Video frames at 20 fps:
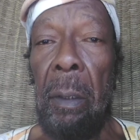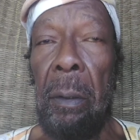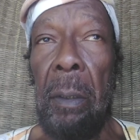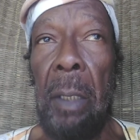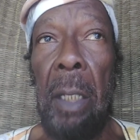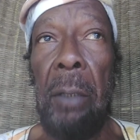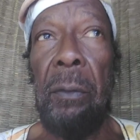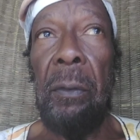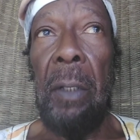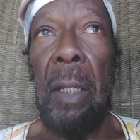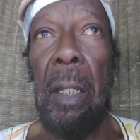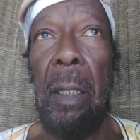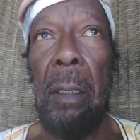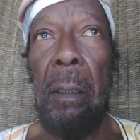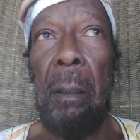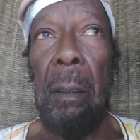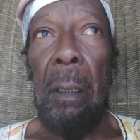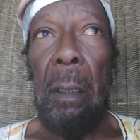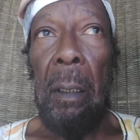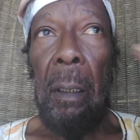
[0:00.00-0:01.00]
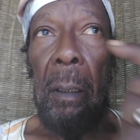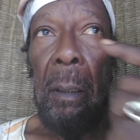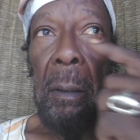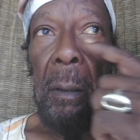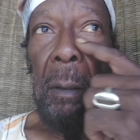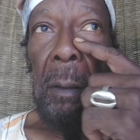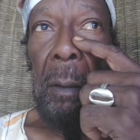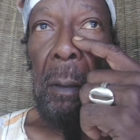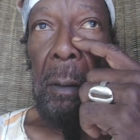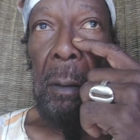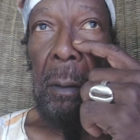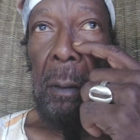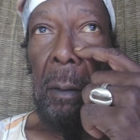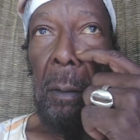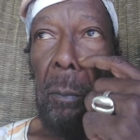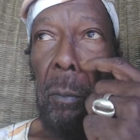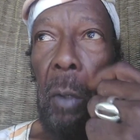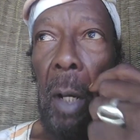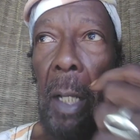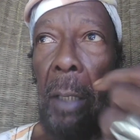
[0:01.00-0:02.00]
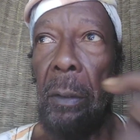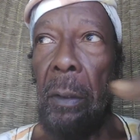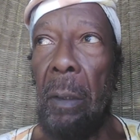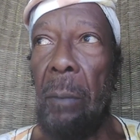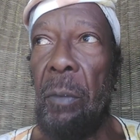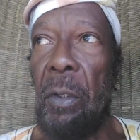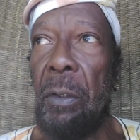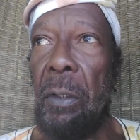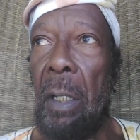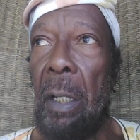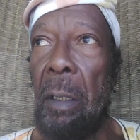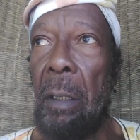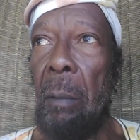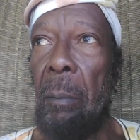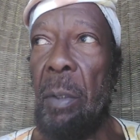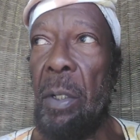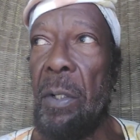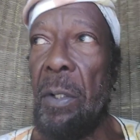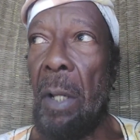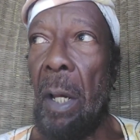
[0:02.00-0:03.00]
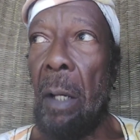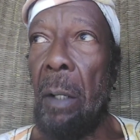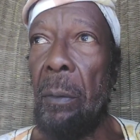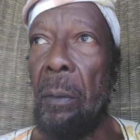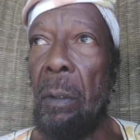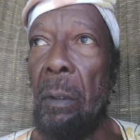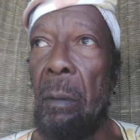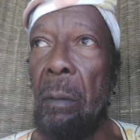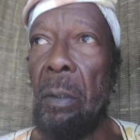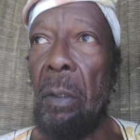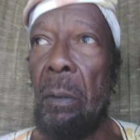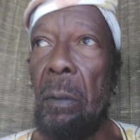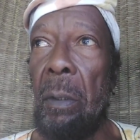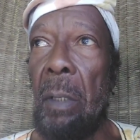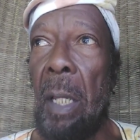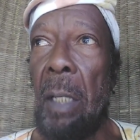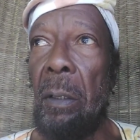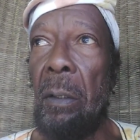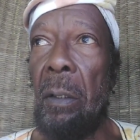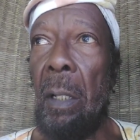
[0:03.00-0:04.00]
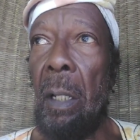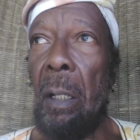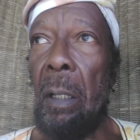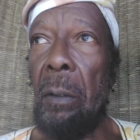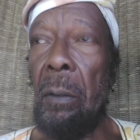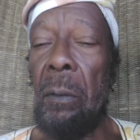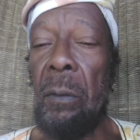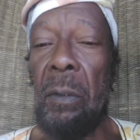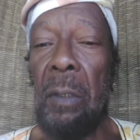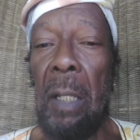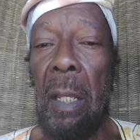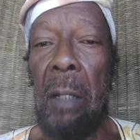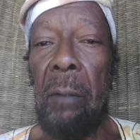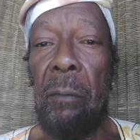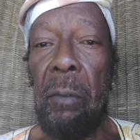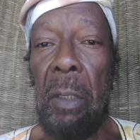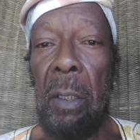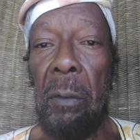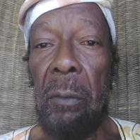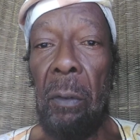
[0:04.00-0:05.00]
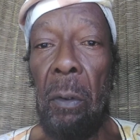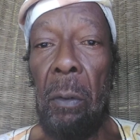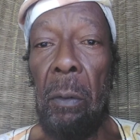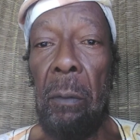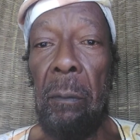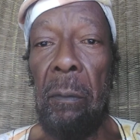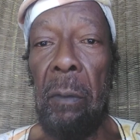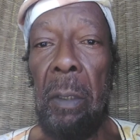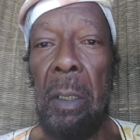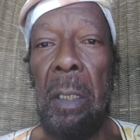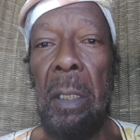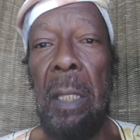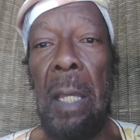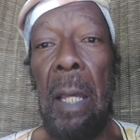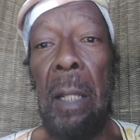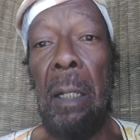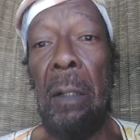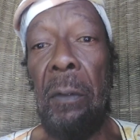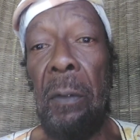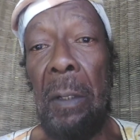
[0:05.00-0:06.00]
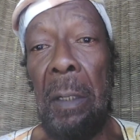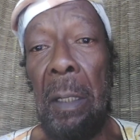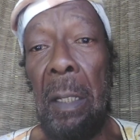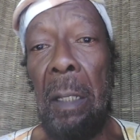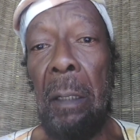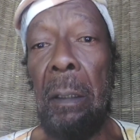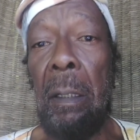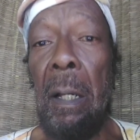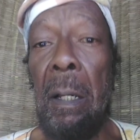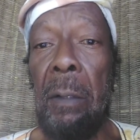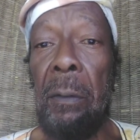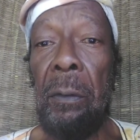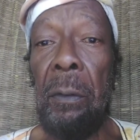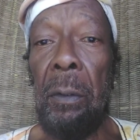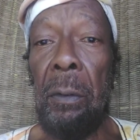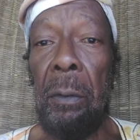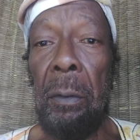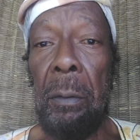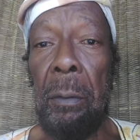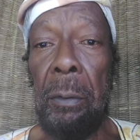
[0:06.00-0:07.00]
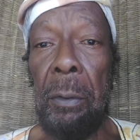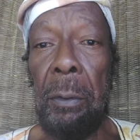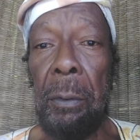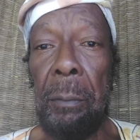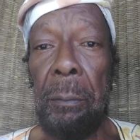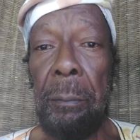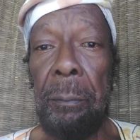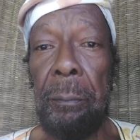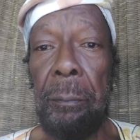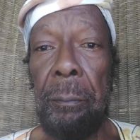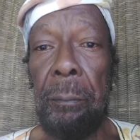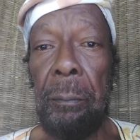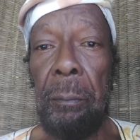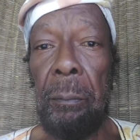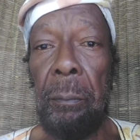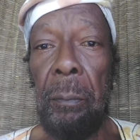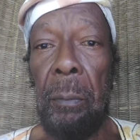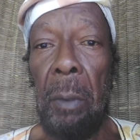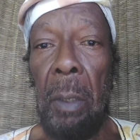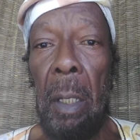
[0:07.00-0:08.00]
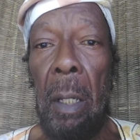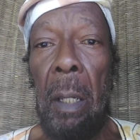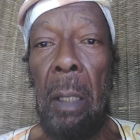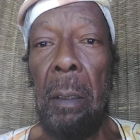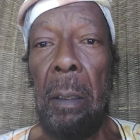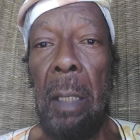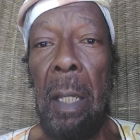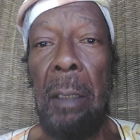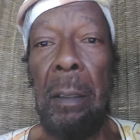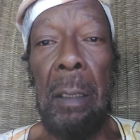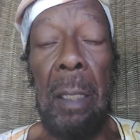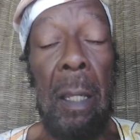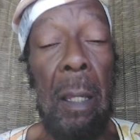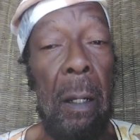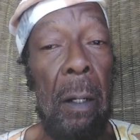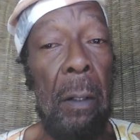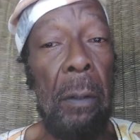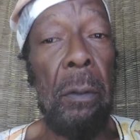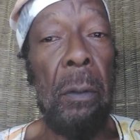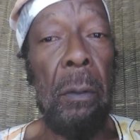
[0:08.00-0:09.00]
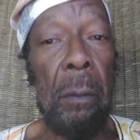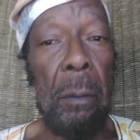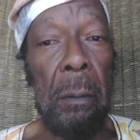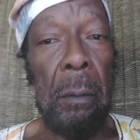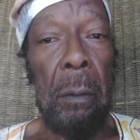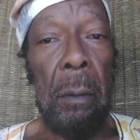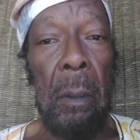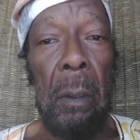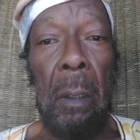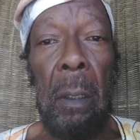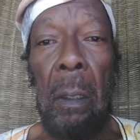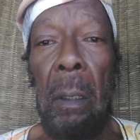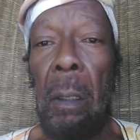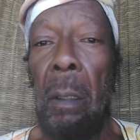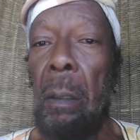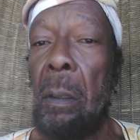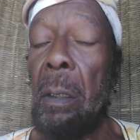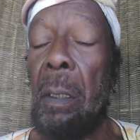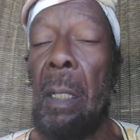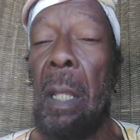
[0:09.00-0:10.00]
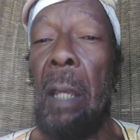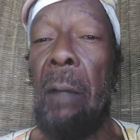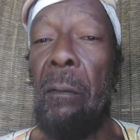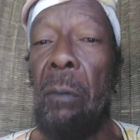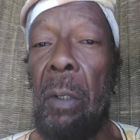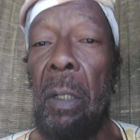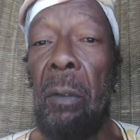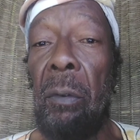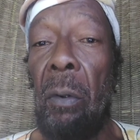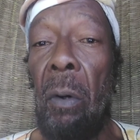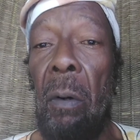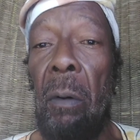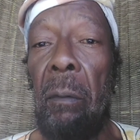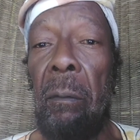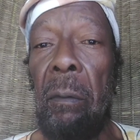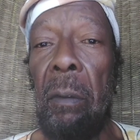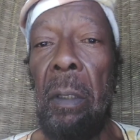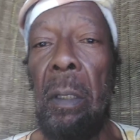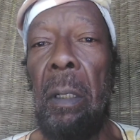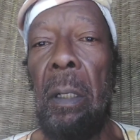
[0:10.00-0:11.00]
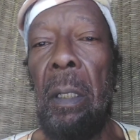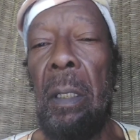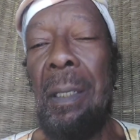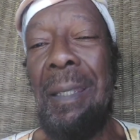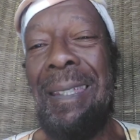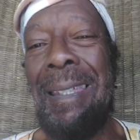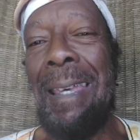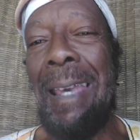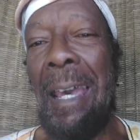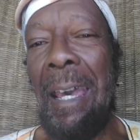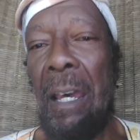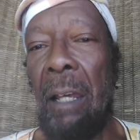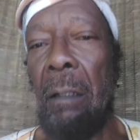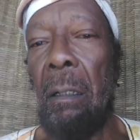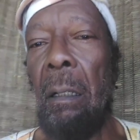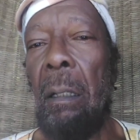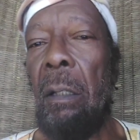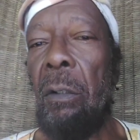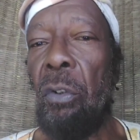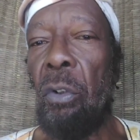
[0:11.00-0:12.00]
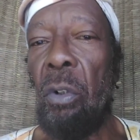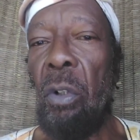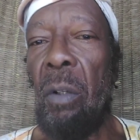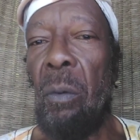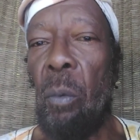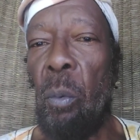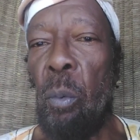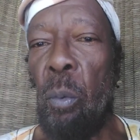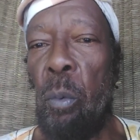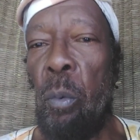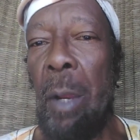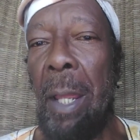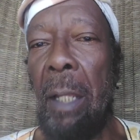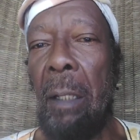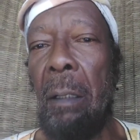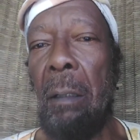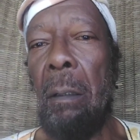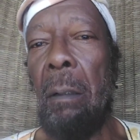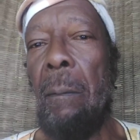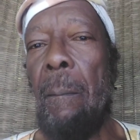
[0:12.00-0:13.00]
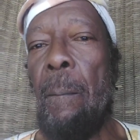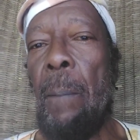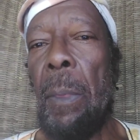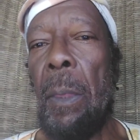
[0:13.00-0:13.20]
They say, watch, I'm going to tell you bizarro. You, they tell you slavery is over, yet it's in their constitution. They tell you slavery is over, yet it's written